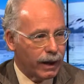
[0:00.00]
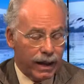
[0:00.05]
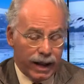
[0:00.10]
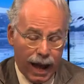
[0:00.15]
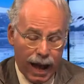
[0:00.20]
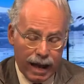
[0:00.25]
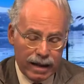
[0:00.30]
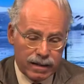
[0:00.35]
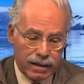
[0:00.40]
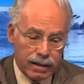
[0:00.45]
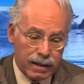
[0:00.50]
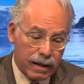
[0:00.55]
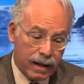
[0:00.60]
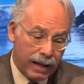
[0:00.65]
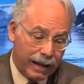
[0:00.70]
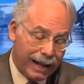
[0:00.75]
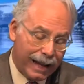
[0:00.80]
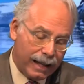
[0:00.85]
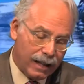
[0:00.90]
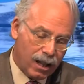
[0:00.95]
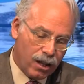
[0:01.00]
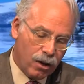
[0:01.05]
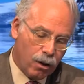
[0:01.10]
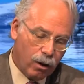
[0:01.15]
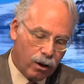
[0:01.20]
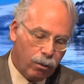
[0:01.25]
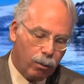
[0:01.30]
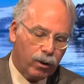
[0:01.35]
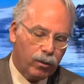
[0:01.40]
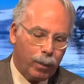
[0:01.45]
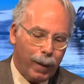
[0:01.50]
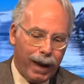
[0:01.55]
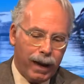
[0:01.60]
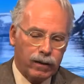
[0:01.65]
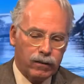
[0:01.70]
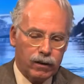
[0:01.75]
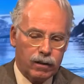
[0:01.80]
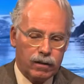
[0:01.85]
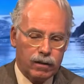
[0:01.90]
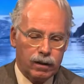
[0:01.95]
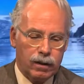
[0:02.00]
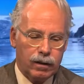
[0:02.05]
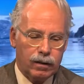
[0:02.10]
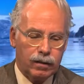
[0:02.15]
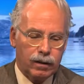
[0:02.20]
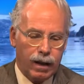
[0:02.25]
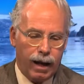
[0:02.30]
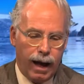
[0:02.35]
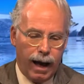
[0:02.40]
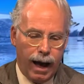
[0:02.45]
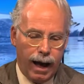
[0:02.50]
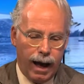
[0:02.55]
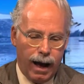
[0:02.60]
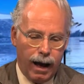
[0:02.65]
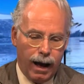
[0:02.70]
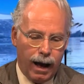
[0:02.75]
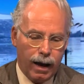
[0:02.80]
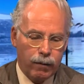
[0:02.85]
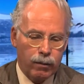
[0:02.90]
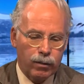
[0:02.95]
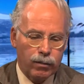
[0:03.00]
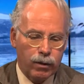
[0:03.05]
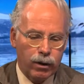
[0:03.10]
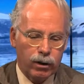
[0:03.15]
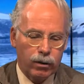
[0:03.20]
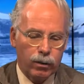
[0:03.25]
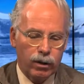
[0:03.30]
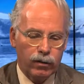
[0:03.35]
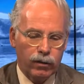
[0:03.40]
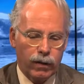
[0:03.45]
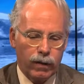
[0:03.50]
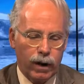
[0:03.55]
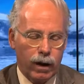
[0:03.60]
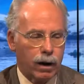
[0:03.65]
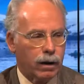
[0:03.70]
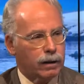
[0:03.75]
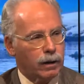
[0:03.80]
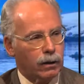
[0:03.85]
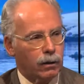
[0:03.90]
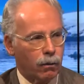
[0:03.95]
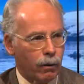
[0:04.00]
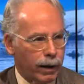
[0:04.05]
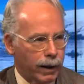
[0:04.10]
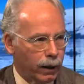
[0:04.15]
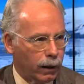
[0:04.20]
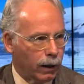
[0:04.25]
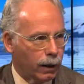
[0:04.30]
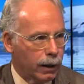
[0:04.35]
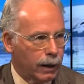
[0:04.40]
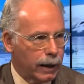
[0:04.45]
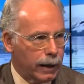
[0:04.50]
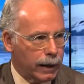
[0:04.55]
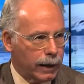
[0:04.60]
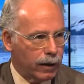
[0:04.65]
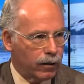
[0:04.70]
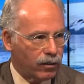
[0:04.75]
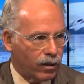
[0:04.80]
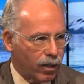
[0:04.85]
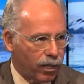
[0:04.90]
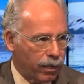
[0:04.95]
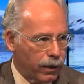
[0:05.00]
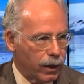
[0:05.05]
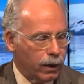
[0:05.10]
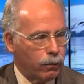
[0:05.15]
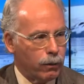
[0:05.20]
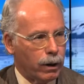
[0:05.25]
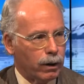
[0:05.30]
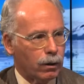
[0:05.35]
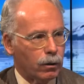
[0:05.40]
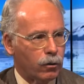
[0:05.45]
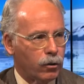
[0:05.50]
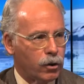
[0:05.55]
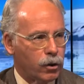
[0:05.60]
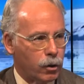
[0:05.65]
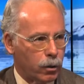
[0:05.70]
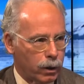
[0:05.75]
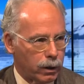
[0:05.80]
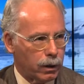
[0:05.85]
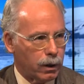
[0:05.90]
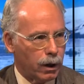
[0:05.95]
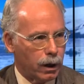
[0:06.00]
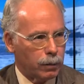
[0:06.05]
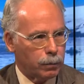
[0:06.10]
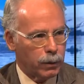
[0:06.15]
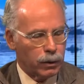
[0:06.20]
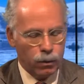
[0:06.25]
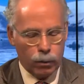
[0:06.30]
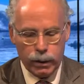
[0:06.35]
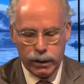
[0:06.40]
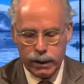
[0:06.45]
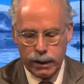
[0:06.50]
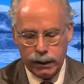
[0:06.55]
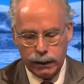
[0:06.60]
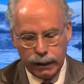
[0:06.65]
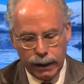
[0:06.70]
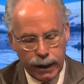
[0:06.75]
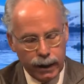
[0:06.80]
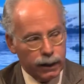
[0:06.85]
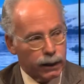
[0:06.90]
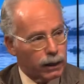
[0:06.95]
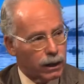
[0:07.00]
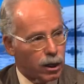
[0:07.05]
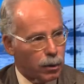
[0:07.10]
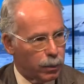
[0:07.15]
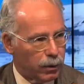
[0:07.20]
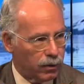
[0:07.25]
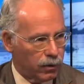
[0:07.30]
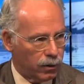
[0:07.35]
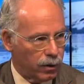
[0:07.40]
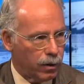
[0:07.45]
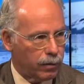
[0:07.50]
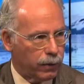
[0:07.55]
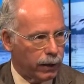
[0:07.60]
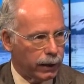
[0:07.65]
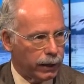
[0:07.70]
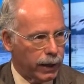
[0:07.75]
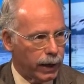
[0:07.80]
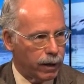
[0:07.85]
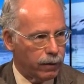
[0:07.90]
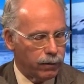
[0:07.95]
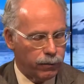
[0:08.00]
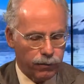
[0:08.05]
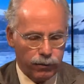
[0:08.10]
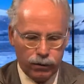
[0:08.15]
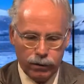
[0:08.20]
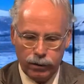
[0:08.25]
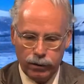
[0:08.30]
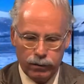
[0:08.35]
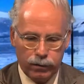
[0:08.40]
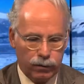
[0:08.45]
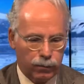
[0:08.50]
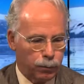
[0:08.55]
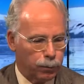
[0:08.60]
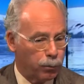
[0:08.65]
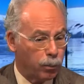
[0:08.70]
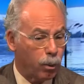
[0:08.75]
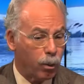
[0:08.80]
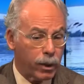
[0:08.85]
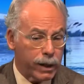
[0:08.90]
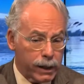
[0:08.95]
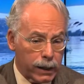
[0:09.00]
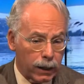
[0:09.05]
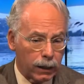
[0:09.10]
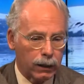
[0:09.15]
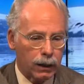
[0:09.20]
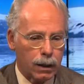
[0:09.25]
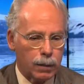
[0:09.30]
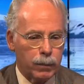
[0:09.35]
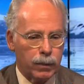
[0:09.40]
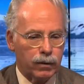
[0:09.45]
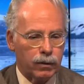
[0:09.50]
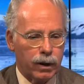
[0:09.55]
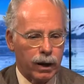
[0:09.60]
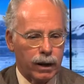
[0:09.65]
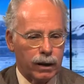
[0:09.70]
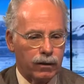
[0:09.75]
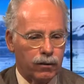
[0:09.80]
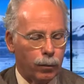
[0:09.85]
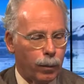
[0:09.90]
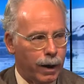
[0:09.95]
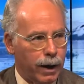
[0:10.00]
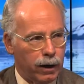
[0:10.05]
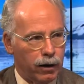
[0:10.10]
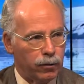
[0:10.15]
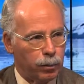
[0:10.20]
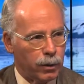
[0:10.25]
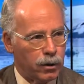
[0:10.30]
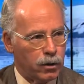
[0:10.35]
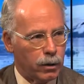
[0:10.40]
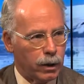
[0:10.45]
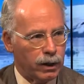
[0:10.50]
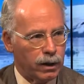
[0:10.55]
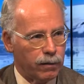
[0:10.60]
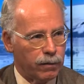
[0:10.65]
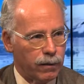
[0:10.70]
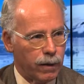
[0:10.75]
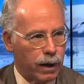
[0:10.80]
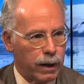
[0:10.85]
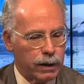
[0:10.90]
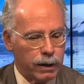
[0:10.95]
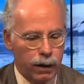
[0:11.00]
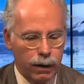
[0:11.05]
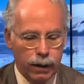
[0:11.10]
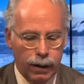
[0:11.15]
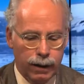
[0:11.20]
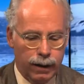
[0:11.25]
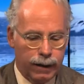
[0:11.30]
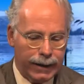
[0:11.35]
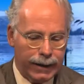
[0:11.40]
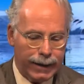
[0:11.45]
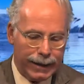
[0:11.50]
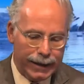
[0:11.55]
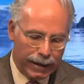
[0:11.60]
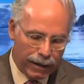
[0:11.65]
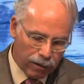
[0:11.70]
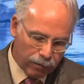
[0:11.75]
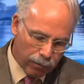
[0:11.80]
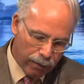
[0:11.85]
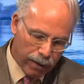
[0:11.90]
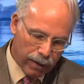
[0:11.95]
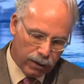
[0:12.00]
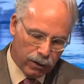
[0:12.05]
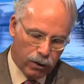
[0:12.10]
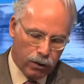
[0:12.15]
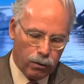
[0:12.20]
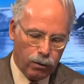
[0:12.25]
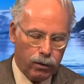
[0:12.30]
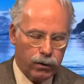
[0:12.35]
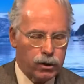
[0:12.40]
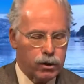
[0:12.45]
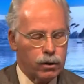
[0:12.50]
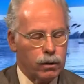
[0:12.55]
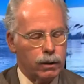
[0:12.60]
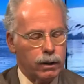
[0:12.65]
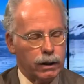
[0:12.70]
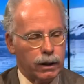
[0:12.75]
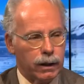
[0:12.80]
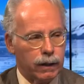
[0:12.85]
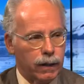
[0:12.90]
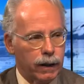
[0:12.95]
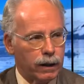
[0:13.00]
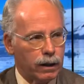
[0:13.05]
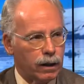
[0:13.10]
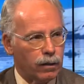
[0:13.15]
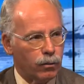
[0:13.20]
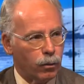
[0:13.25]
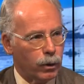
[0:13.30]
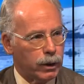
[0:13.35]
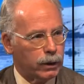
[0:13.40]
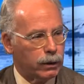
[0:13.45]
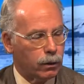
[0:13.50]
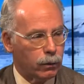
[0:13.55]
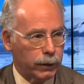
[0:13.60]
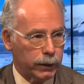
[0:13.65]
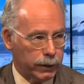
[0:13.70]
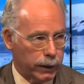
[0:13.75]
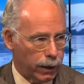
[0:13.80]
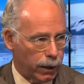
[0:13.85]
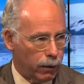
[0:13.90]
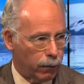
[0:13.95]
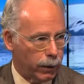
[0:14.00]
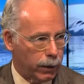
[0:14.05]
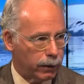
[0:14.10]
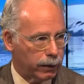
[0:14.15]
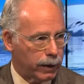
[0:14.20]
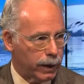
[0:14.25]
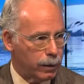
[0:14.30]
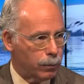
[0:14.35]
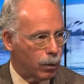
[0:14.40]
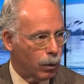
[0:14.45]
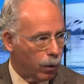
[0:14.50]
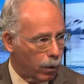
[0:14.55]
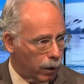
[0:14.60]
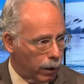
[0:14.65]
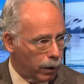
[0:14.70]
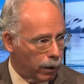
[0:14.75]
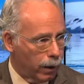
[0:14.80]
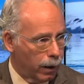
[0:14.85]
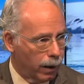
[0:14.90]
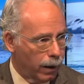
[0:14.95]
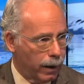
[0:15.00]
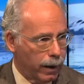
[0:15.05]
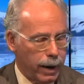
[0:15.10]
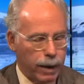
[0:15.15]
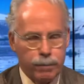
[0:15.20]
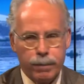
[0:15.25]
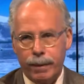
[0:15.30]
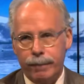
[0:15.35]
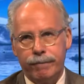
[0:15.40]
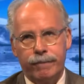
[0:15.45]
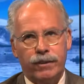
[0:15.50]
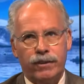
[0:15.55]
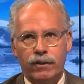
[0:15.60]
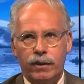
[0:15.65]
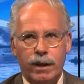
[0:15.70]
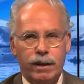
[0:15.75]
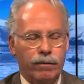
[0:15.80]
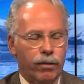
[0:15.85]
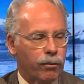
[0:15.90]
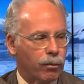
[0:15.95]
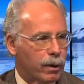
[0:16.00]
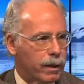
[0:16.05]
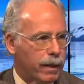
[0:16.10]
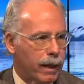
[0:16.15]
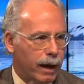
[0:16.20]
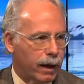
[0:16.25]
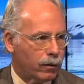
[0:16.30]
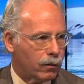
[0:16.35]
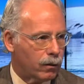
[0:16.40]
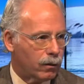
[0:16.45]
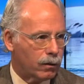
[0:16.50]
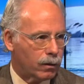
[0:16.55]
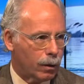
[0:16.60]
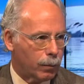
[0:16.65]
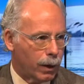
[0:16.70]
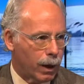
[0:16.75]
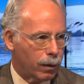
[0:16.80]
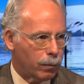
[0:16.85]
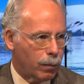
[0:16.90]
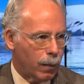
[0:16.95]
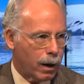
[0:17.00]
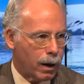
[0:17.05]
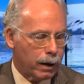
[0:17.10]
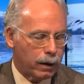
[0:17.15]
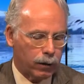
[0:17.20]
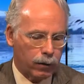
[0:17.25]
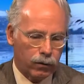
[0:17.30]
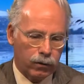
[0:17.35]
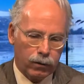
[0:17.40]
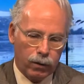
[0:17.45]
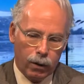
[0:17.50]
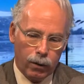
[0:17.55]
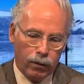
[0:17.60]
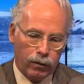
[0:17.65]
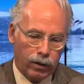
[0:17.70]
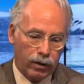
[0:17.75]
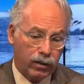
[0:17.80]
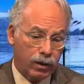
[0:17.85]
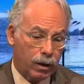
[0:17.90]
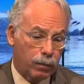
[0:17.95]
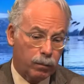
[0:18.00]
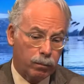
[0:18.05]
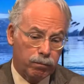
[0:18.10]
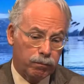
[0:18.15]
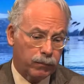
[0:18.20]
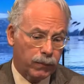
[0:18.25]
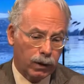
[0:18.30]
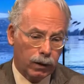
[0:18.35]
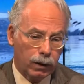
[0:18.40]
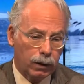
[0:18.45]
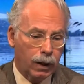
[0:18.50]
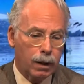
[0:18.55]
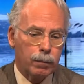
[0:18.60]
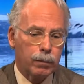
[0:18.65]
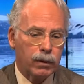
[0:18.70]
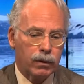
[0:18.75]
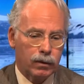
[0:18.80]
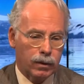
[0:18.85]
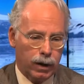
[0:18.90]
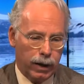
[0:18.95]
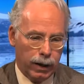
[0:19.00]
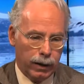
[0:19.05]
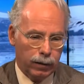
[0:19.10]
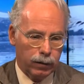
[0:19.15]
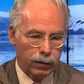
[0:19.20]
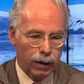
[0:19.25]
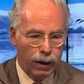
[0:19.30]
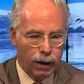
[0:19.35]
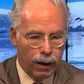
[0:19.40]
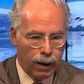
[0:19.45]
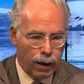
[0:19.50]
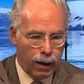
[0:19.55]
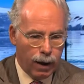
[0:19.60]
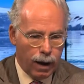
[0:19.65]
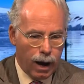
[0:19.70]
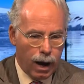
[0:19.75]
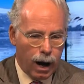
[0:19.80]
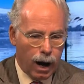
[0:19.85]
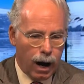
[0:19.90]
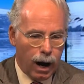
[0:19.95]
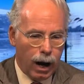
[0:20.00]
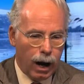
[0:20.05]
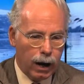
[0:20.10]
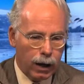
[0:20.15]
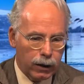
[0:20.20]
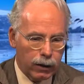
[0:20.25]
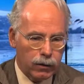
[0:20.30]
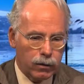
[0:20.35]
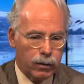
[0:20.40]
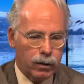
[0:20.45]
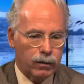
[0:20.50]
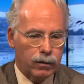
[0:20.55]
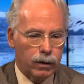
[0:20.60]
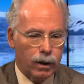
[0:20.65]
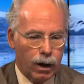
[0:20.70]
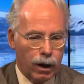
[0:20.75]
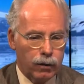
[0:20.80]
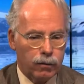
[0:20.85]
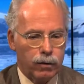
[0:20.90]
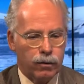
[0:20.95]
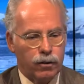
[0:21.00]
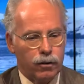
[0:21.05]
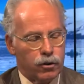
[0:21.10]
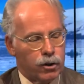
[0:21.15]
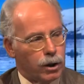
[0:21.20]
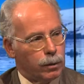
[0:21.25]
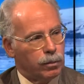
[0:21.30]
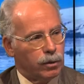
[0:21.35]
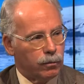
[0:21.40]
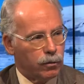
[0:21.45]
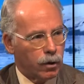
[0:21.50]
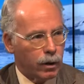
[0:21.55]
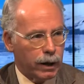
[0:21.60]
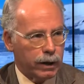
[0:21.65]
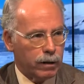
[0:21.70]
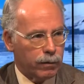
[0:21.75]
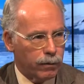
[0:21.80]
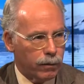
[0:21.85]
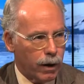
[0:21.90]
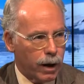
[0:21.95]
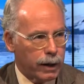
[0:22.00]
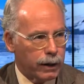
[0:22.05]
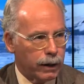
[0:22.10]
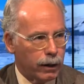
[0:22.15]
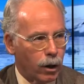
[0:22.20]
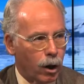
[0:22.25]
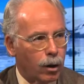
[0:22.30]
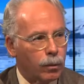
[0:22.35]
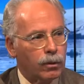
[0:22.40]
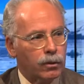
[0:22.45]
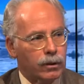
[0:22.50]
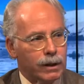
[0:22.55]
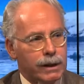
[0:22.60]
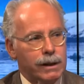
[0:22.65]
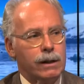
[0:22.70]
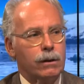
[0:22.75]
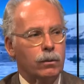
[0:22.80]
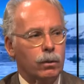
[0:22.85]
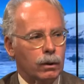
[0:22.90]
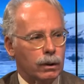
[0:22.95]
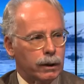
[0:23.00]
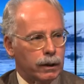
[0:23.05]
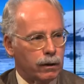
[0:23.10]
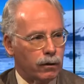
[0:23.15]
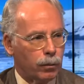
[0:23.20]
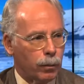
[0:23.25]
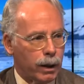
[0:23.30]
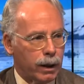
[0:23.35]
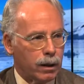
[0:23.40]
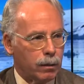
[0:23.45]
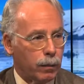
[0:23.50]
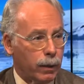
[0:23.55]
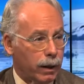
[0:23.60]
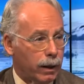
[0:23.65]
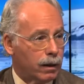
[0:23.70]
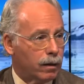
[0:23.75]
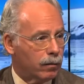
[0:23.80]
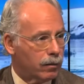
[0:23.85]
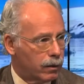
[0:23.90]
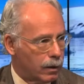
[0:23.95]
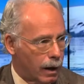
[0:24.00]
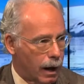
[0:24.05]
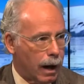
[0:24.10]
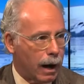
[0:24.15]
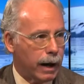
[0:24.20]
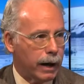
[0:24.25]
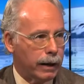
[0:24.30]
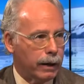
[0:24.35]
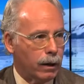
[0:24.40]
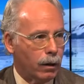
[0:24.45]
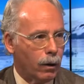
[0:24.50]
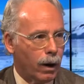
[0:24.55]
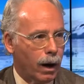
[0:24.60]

It has indeed. It, the Northwest Passage is uh, I refer to it as the Arctic Grail. It is a theoretical shortcut between the Atlantic and the Pacific, and if since pre-Columbus days man has been trying to find it, if they can do the shortcut, they can avoid going down around Cape Horn, mm -hmm. save 3,000 some odd miles. So as I said, Columbus days hundreds and hundreds of ships have tried to find it, and almost equally as many men have died.